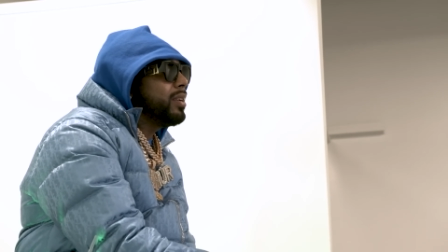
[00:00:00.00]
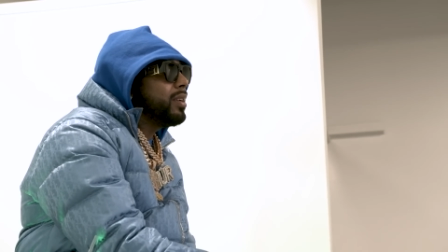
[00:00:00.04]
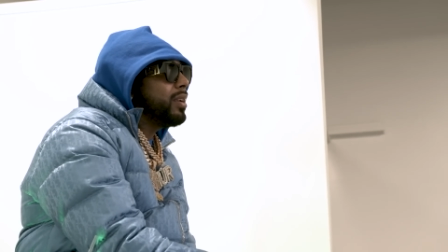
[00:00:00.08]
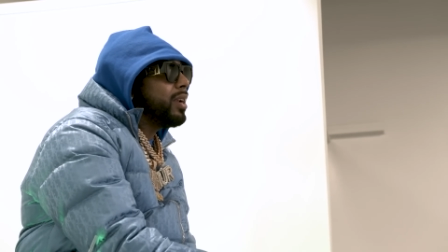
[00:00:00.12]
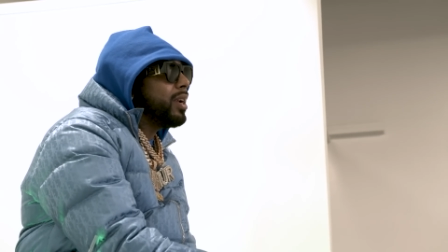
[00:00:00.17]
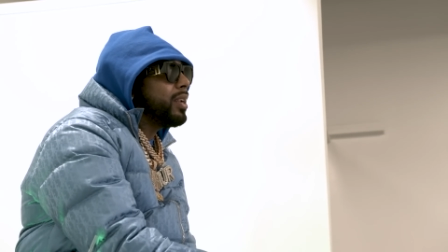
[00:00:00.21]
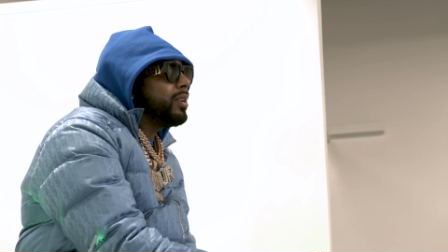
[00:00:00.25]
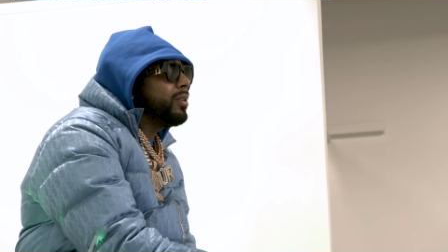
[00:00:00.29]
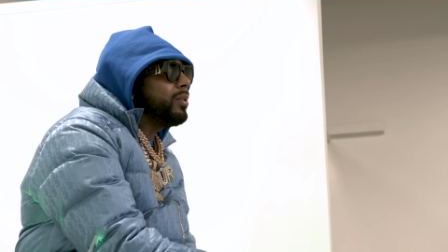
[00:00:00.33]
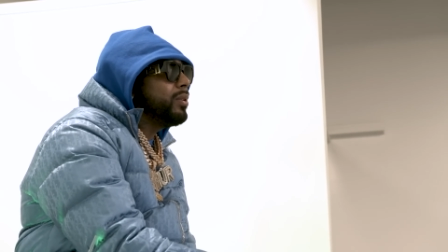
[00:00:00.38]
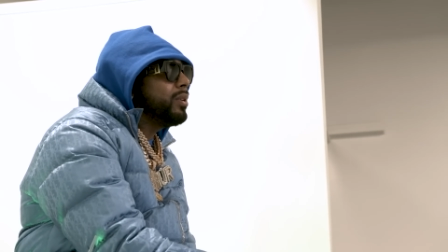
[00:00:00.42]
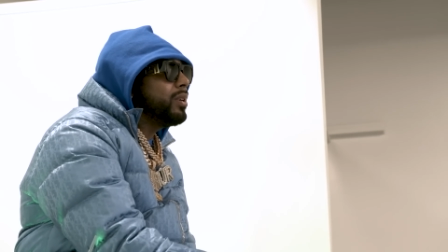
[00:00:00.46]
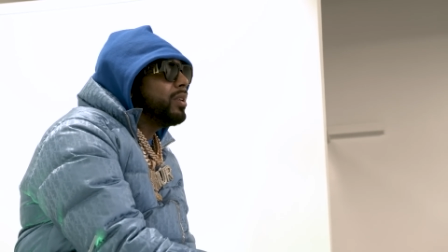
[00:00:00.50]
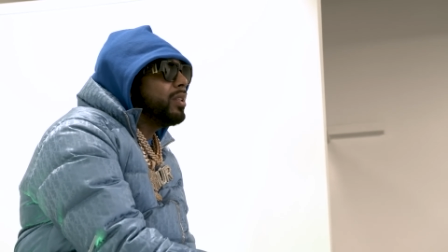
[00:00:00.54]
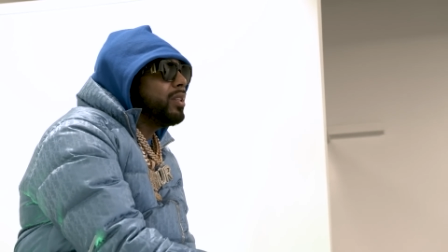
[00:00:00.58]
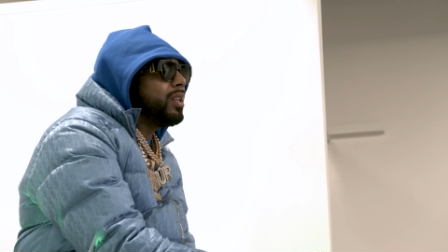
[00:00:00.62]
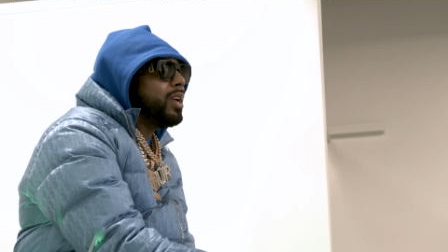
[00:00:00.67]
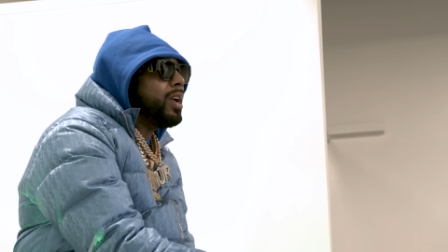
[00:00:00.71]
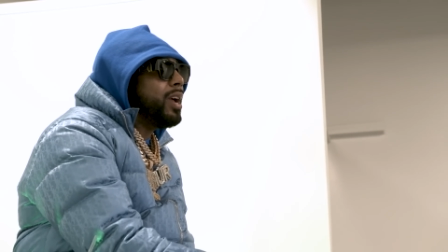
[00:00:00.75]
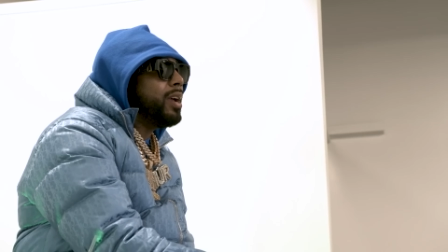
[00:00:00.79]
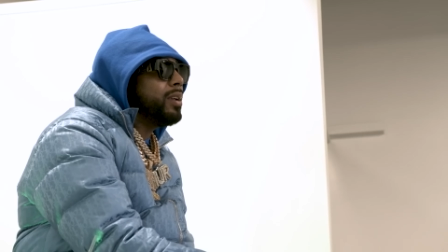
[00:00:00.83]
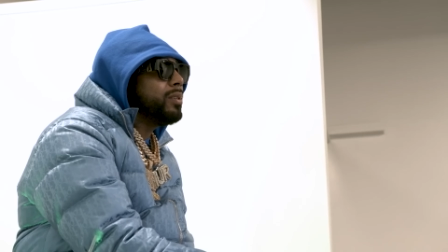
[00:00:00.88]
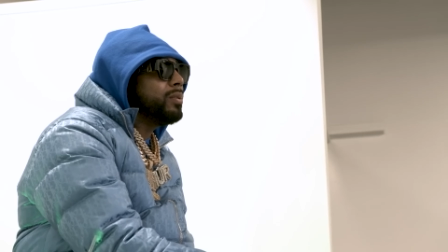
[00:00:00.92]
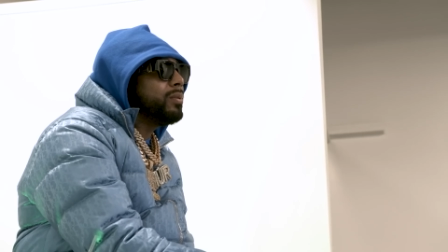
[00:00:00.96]
I do
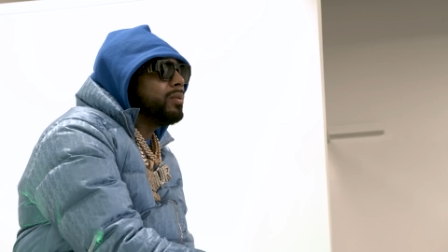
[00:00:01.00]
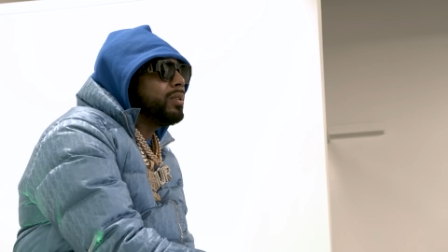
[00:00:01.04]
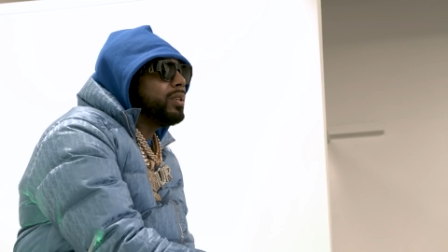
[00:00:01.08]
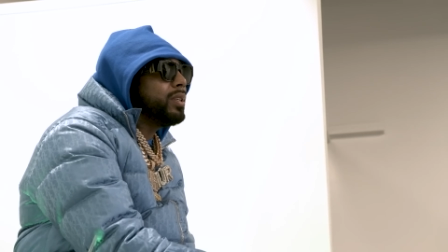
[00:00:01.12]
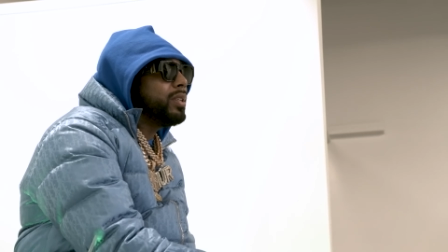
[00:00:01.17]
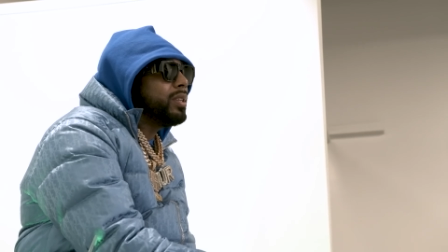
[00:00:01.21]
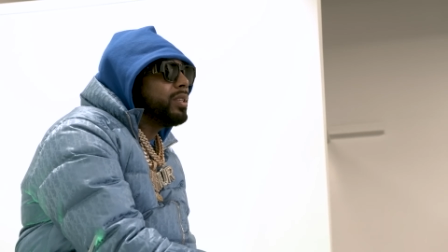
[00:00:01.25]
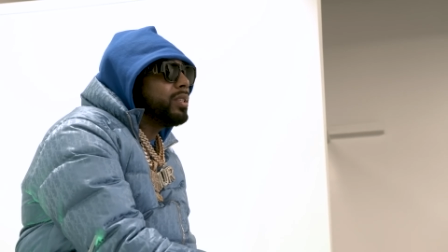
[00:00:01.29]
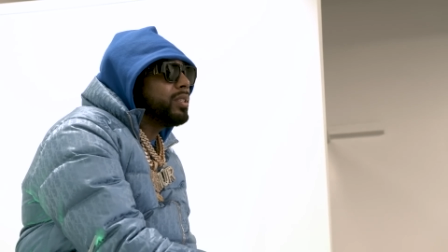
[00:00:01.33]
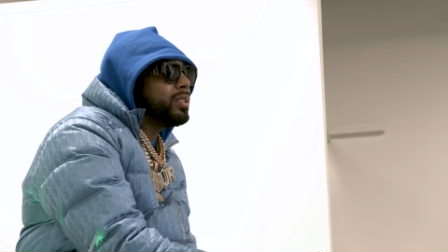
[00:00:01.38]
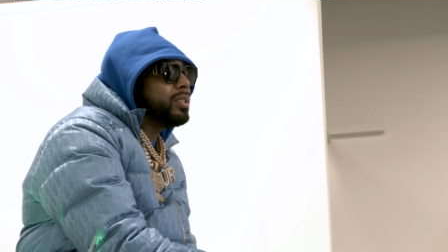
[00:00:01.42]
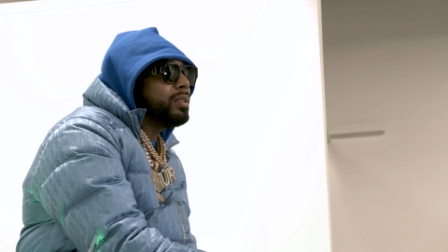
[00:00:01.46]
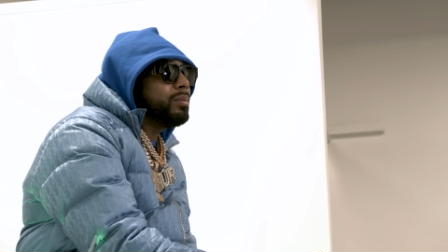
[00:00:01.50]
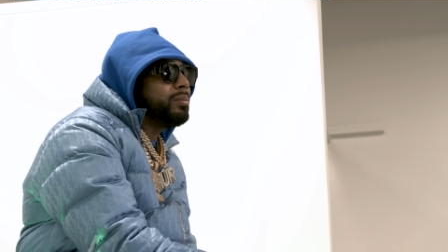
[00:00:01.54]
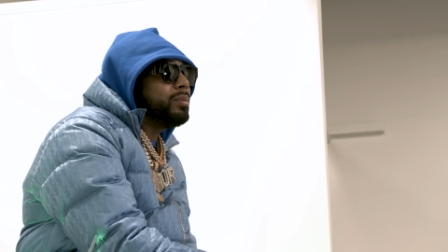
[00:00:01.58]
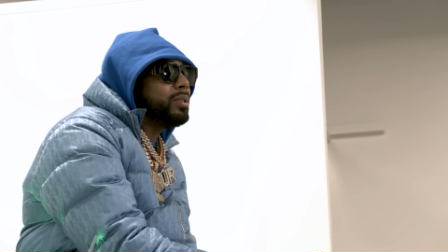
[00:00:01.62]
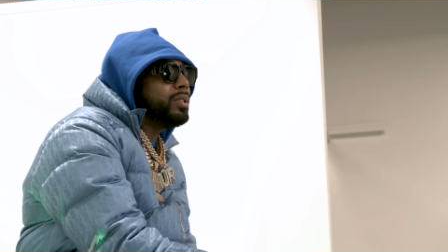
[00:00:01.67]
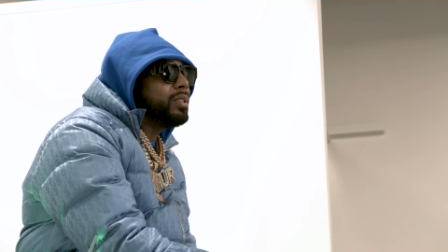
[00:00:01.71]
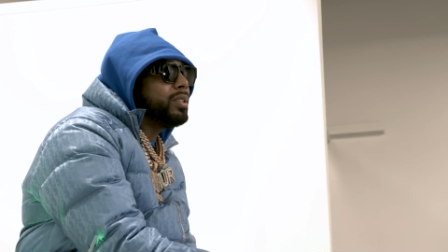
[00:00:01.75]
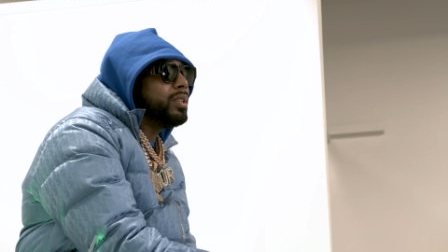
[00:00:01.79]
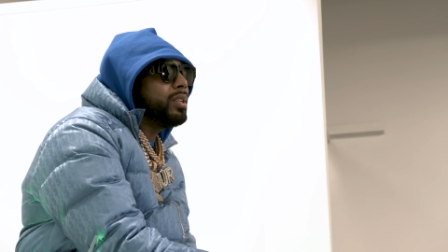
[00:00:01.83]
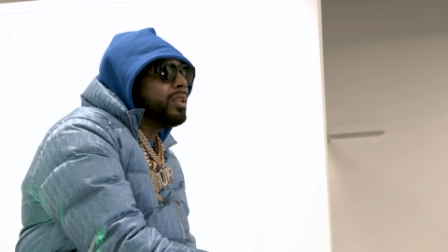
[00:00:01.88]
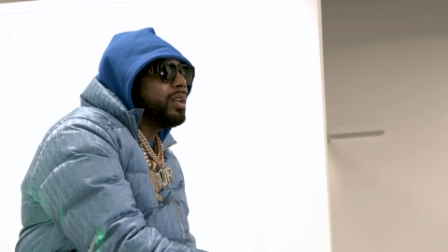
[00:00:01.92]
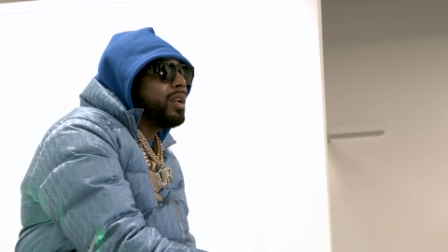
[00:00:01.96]
collabs with, cause it be
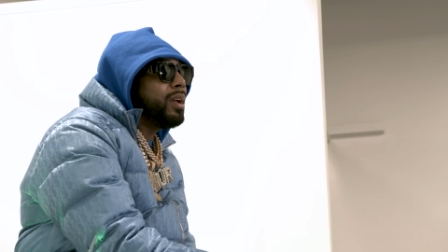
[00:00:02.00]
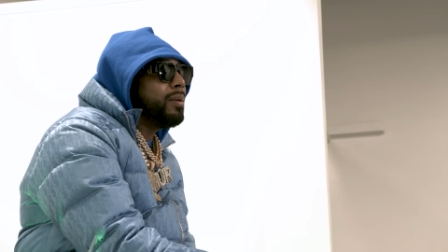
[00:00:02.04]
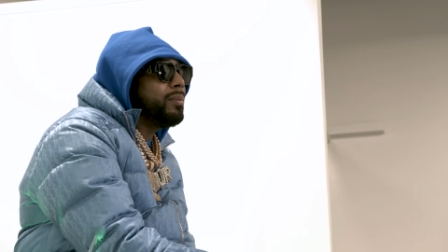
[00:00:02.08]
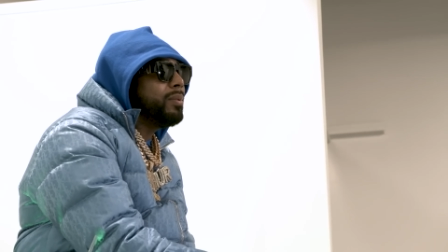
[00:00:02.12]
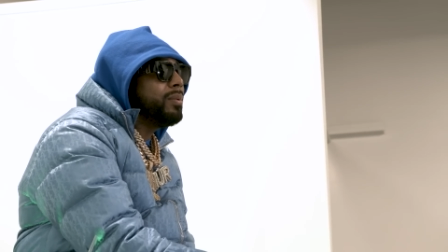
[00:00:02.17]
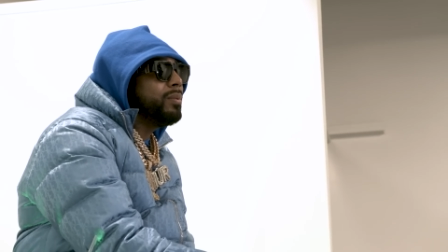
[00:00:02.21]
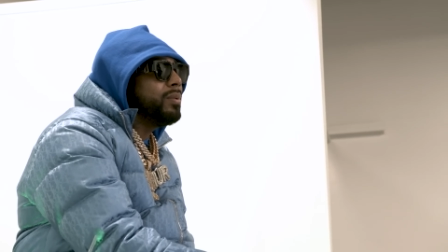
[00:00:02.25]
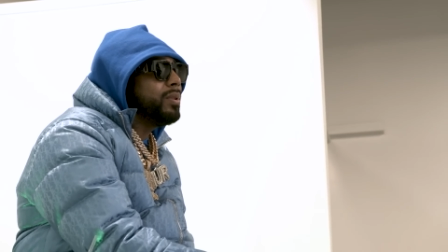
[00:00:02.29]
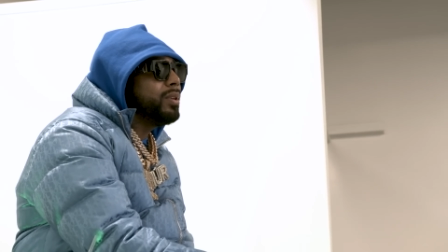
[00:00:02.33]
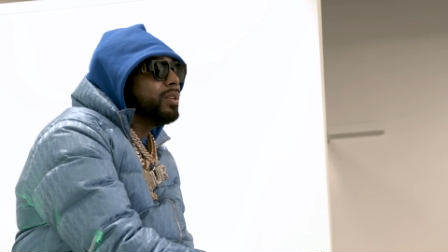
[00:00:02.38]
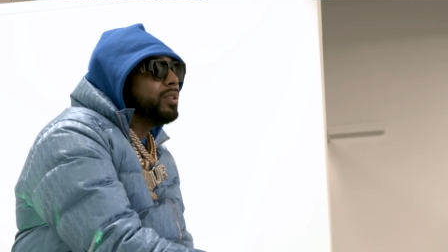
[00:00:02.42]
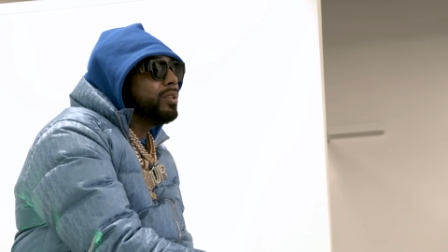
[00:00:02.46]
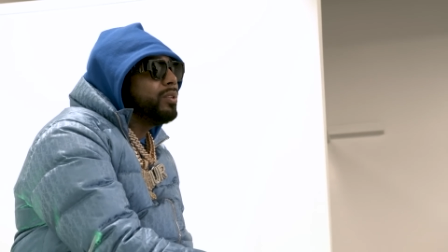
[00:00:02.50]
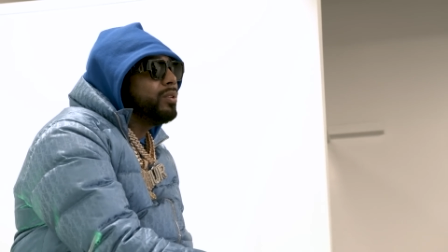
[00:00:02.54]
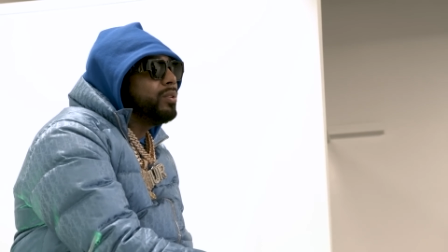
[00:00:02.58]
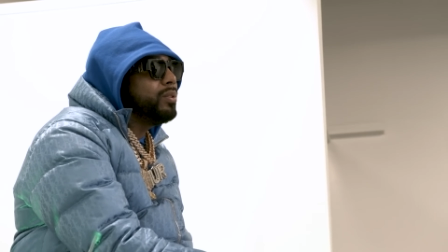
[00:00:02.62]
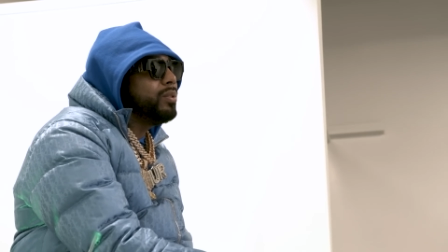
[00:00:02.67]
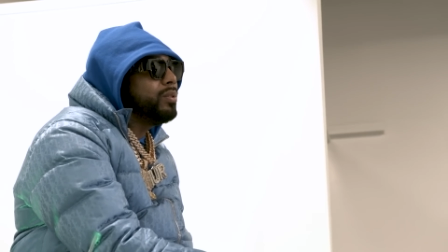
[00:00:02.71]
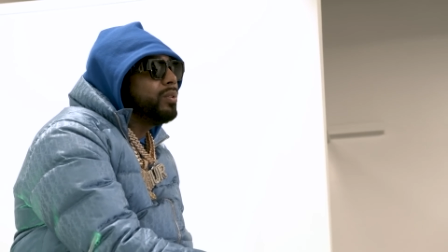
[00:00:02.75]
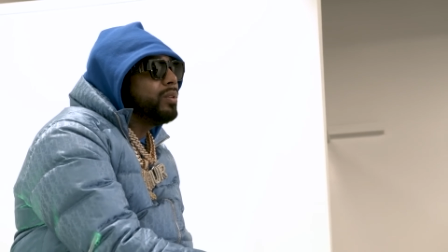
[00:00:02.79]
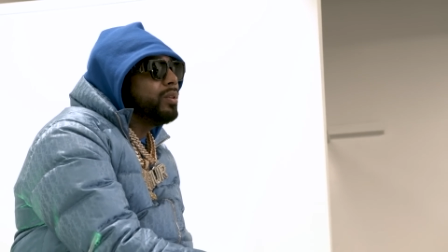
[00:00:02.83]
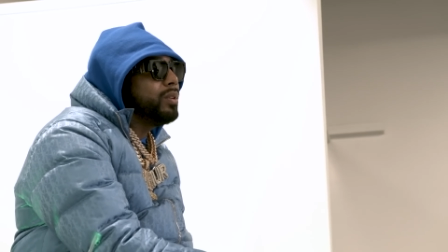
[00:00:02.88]
shit that I be want to do.